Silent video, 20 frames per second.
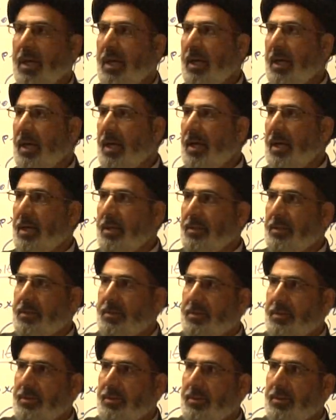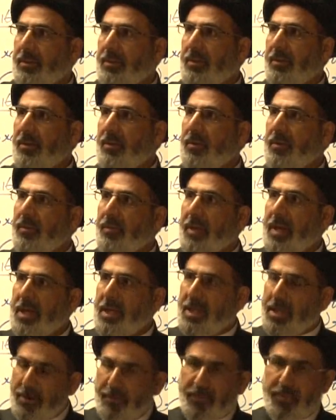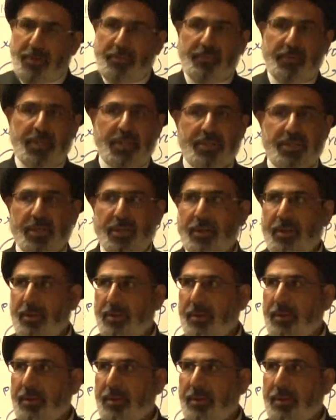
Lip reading: and they give the visa,